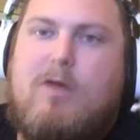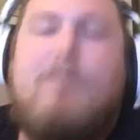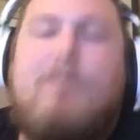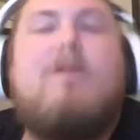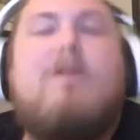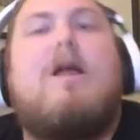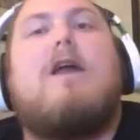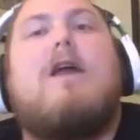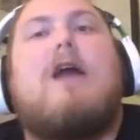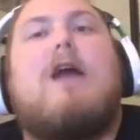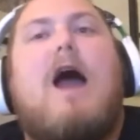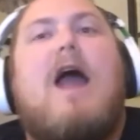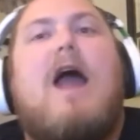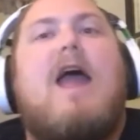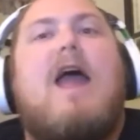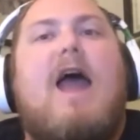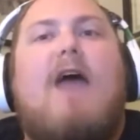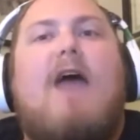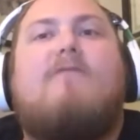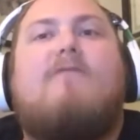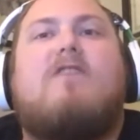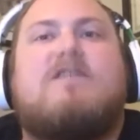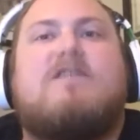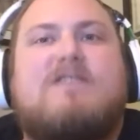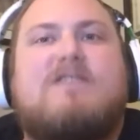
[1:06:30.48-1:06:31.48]
But, right. like, I
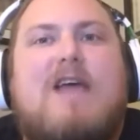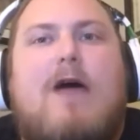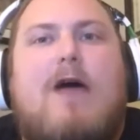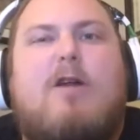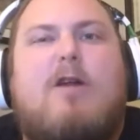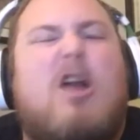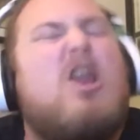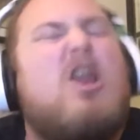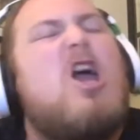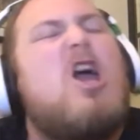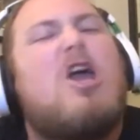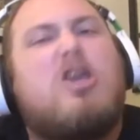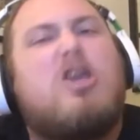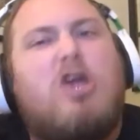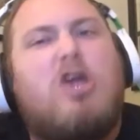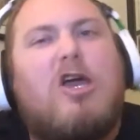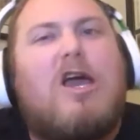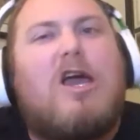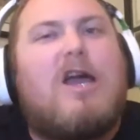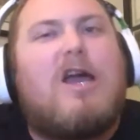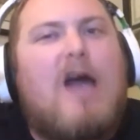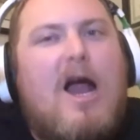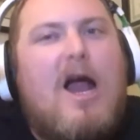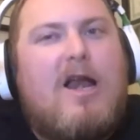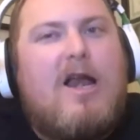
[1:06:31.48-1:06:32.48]
have the sound on. You
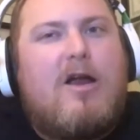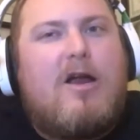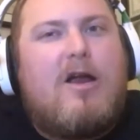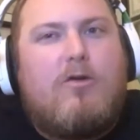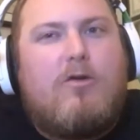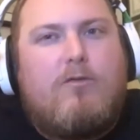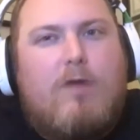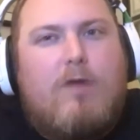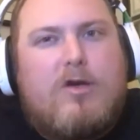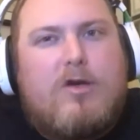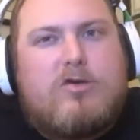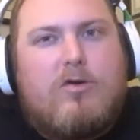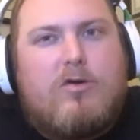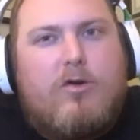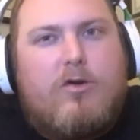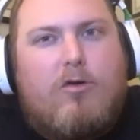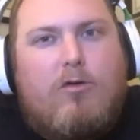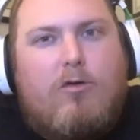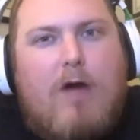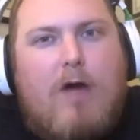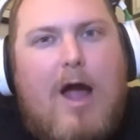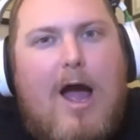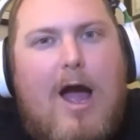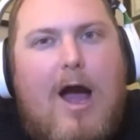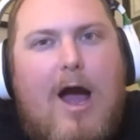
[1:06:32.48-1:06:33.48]
can kind of hear the rustle of the
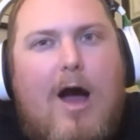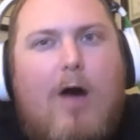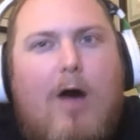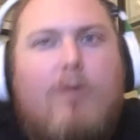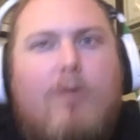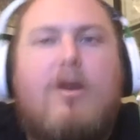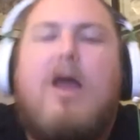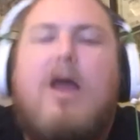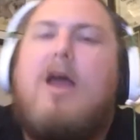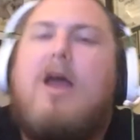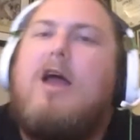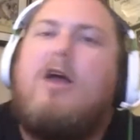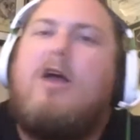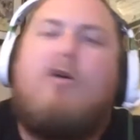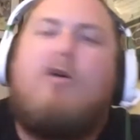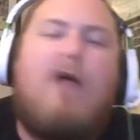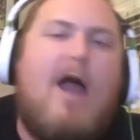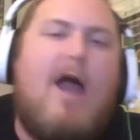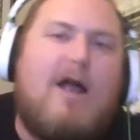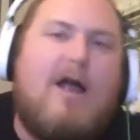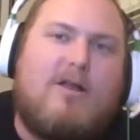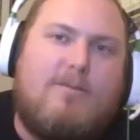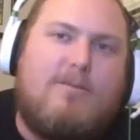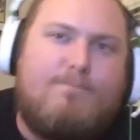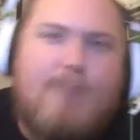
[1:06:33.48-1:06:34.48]
crowd,
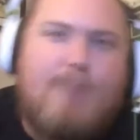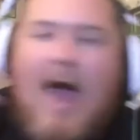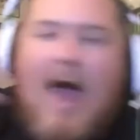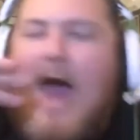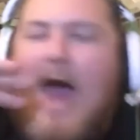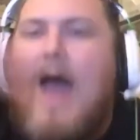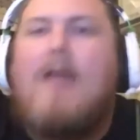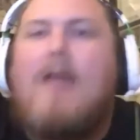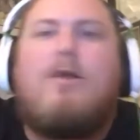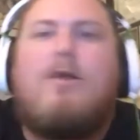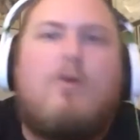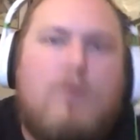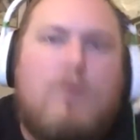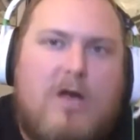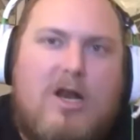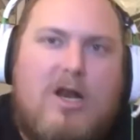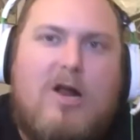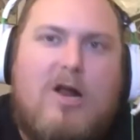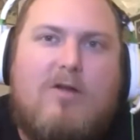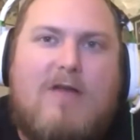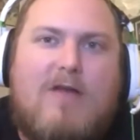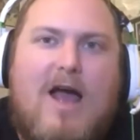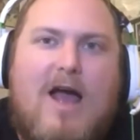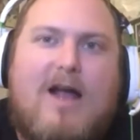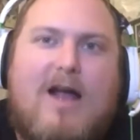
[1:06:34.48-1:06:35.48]
crack of the bat, you can
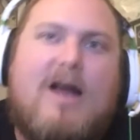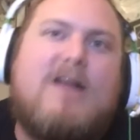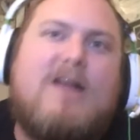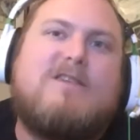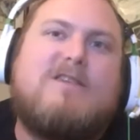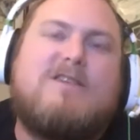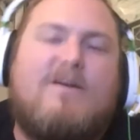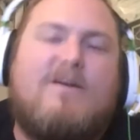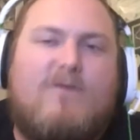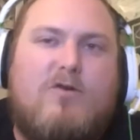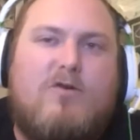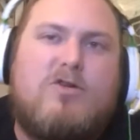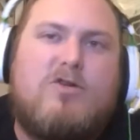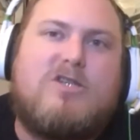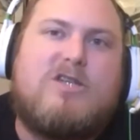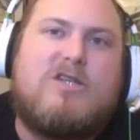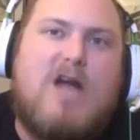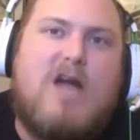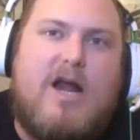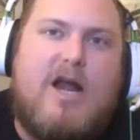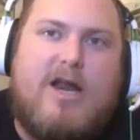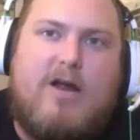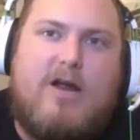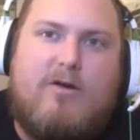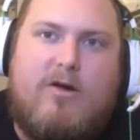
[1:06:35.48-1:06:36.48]
hear that kind of stuff. You're just
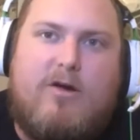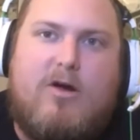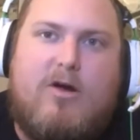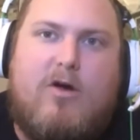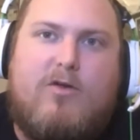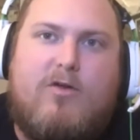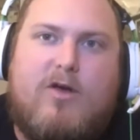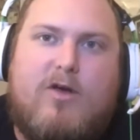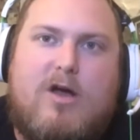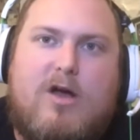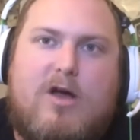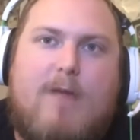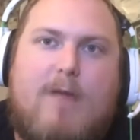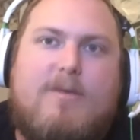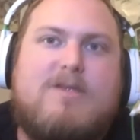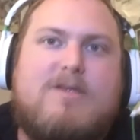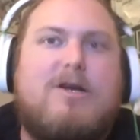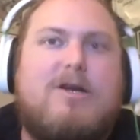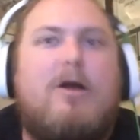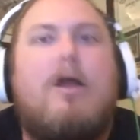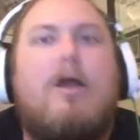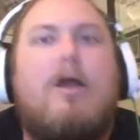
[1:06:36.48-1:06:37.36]
not hearing all the, the commentary.